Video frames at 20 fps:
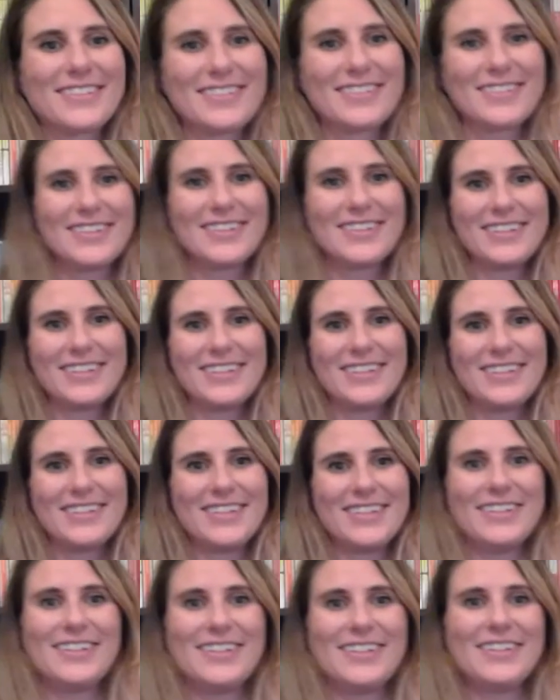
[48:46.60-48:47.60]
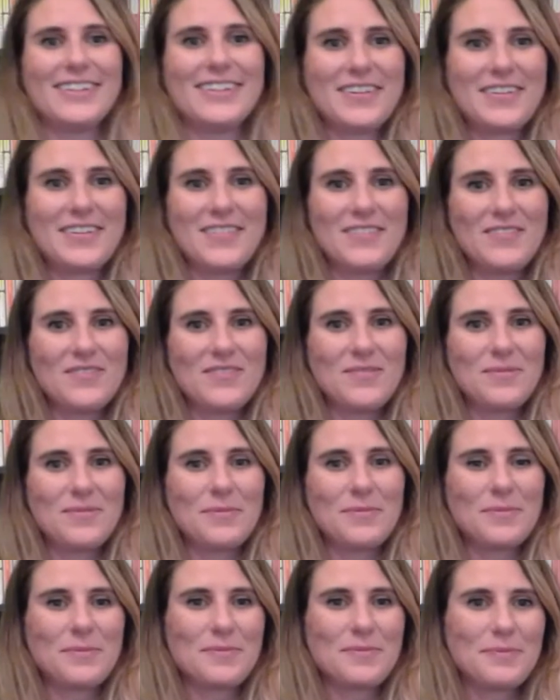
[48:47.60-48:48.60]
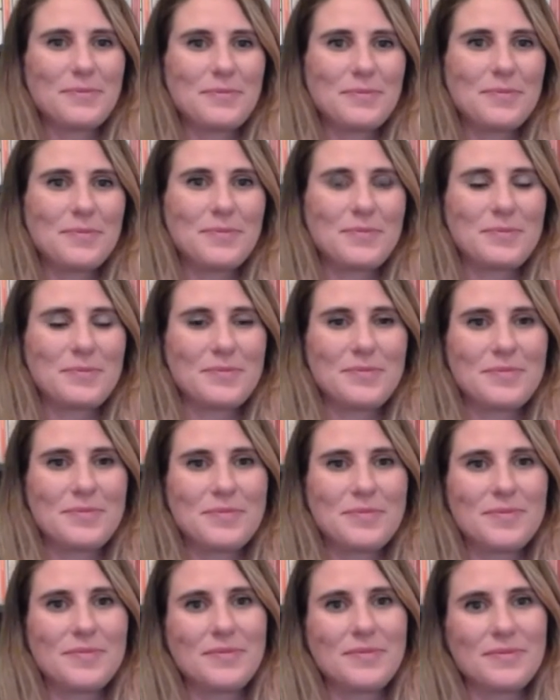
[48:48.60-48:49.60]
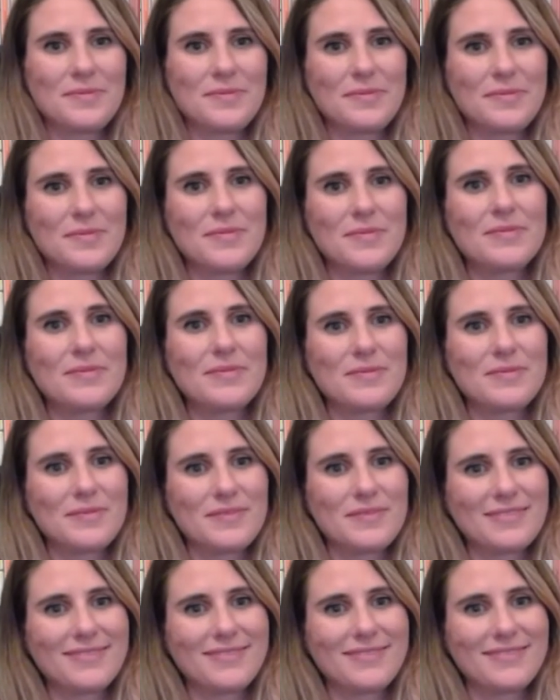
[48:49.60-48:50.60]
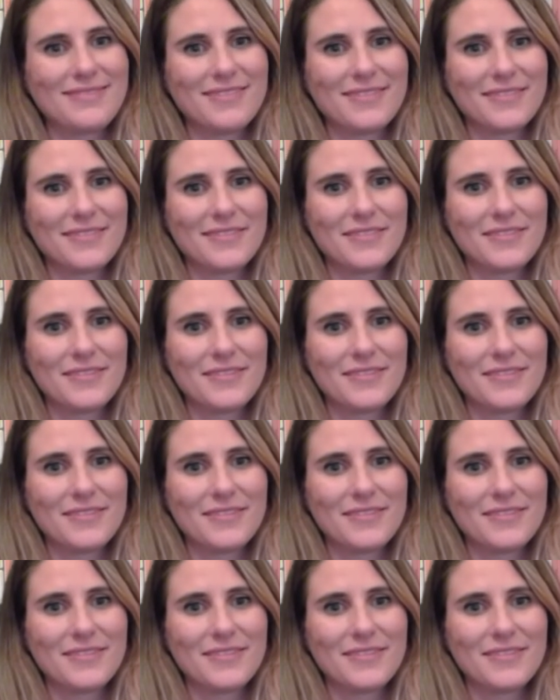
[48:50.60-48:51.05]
(silent)